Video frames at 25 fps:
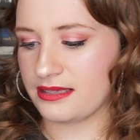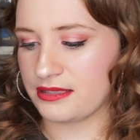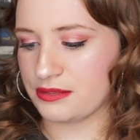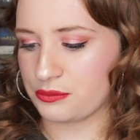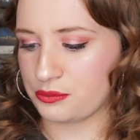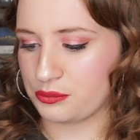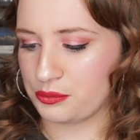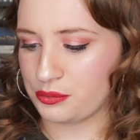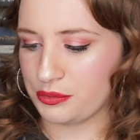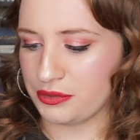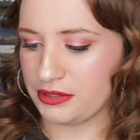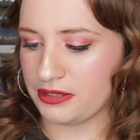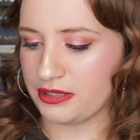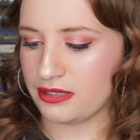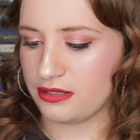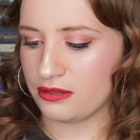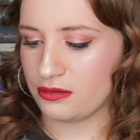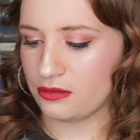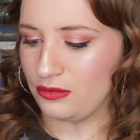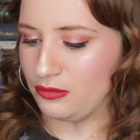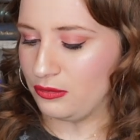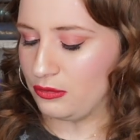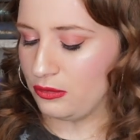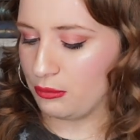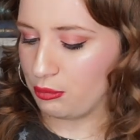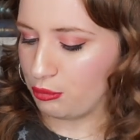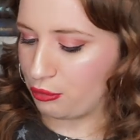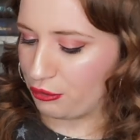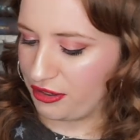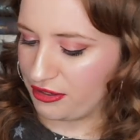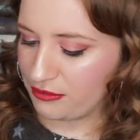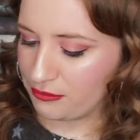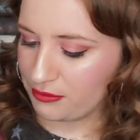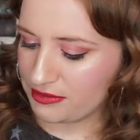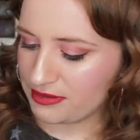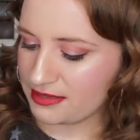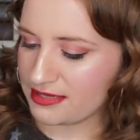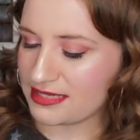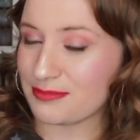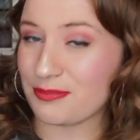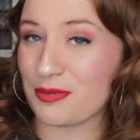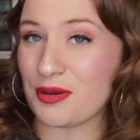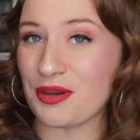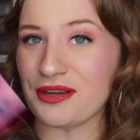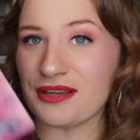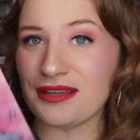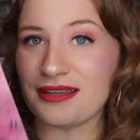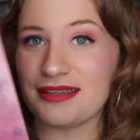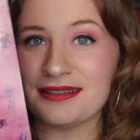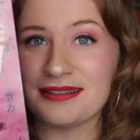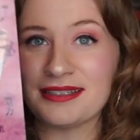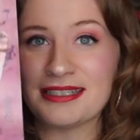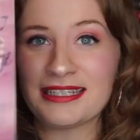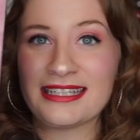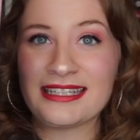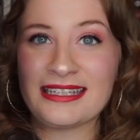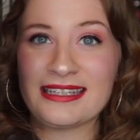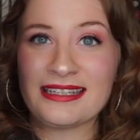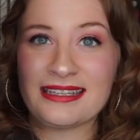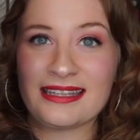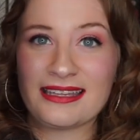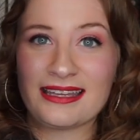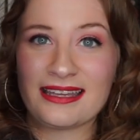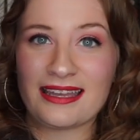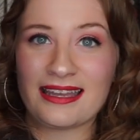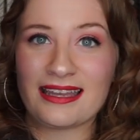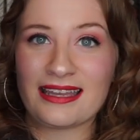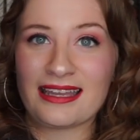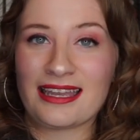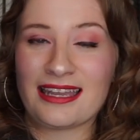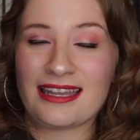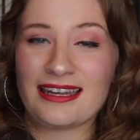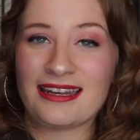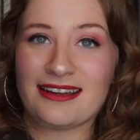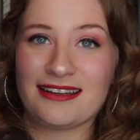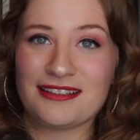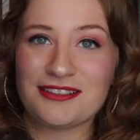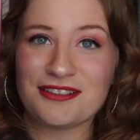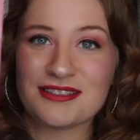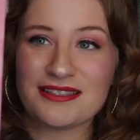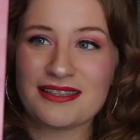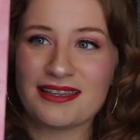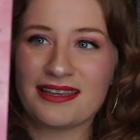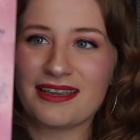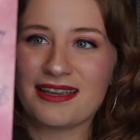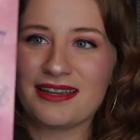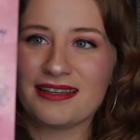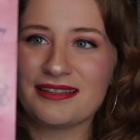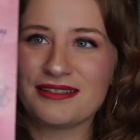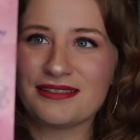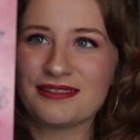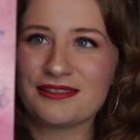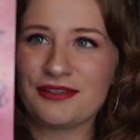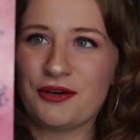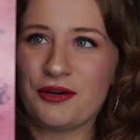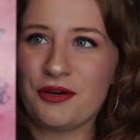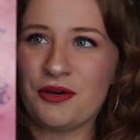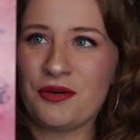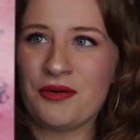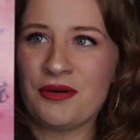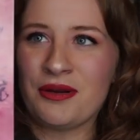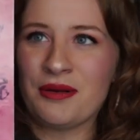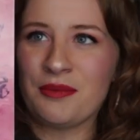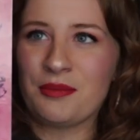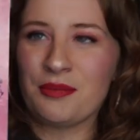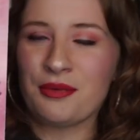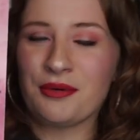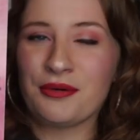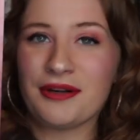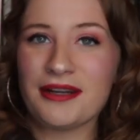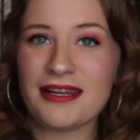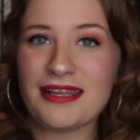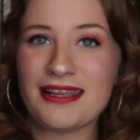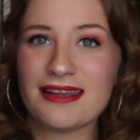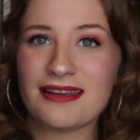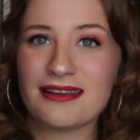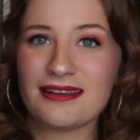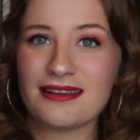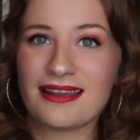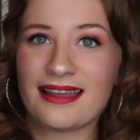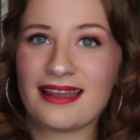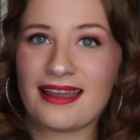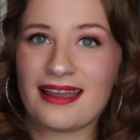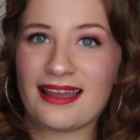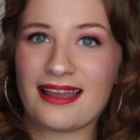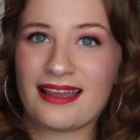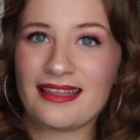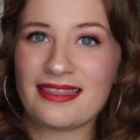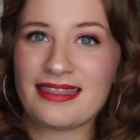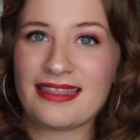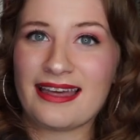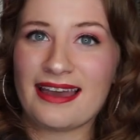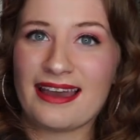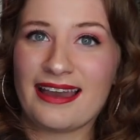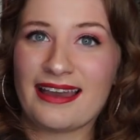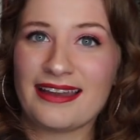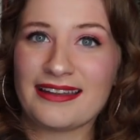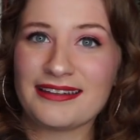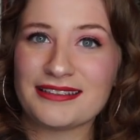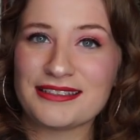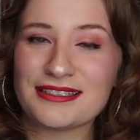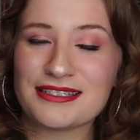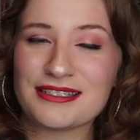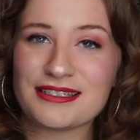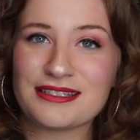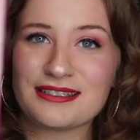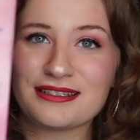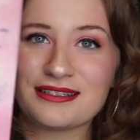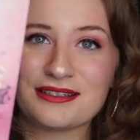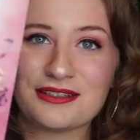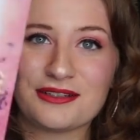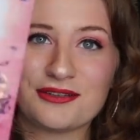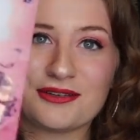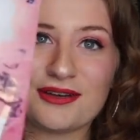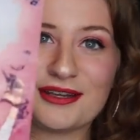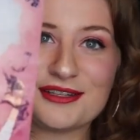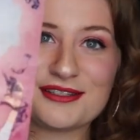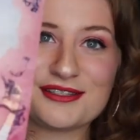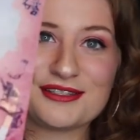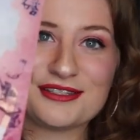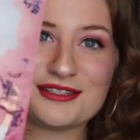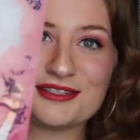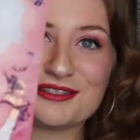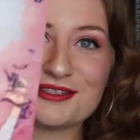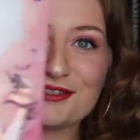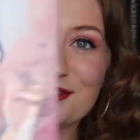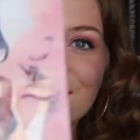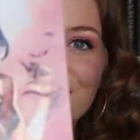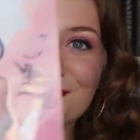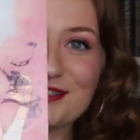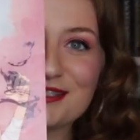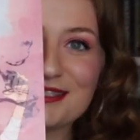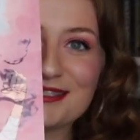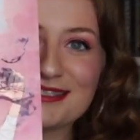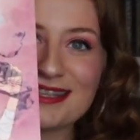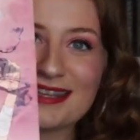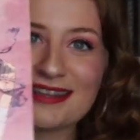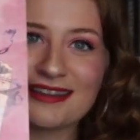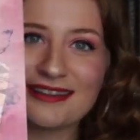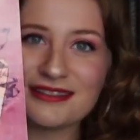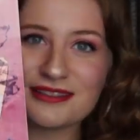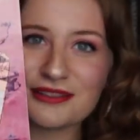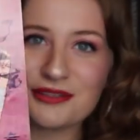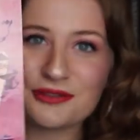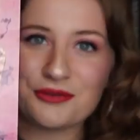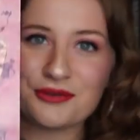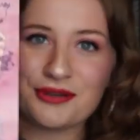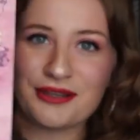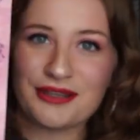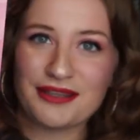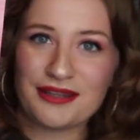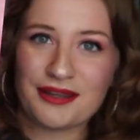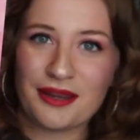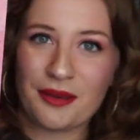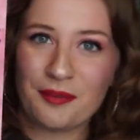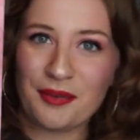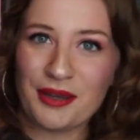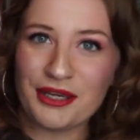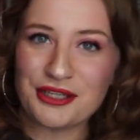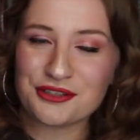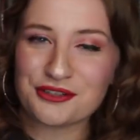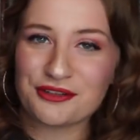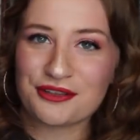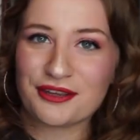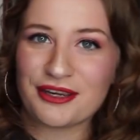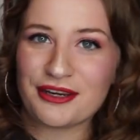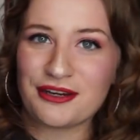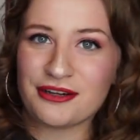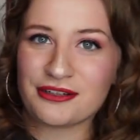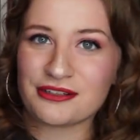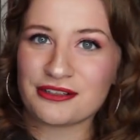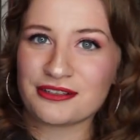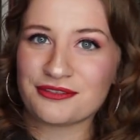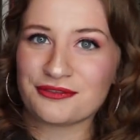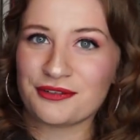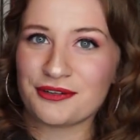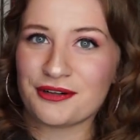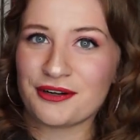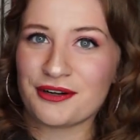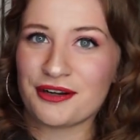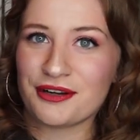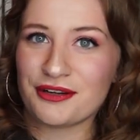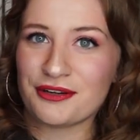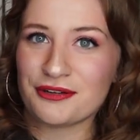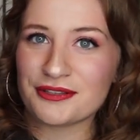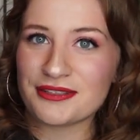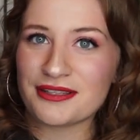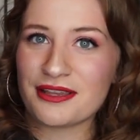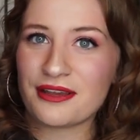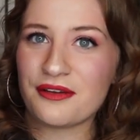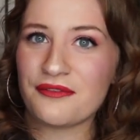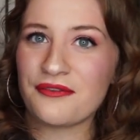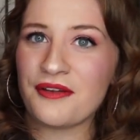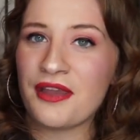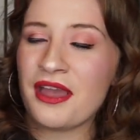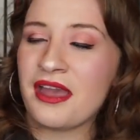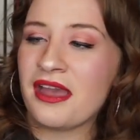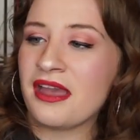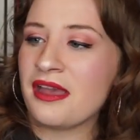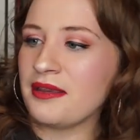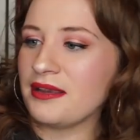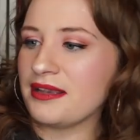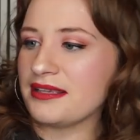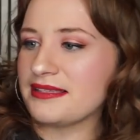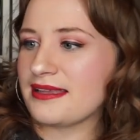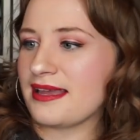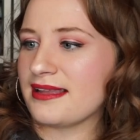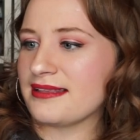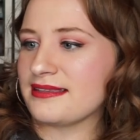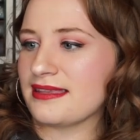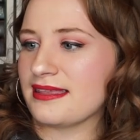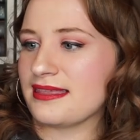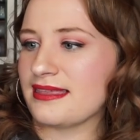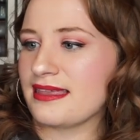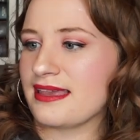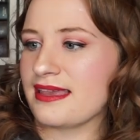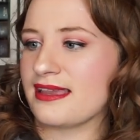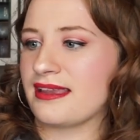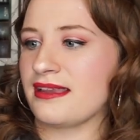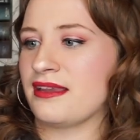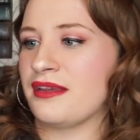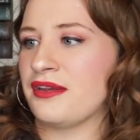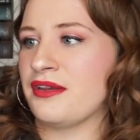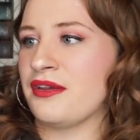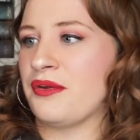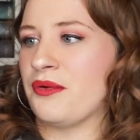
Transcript: this really cool print with this book, and I just think it's so pretty that you guys deserve to see it so you can picture the characters for yourself, because that's the thing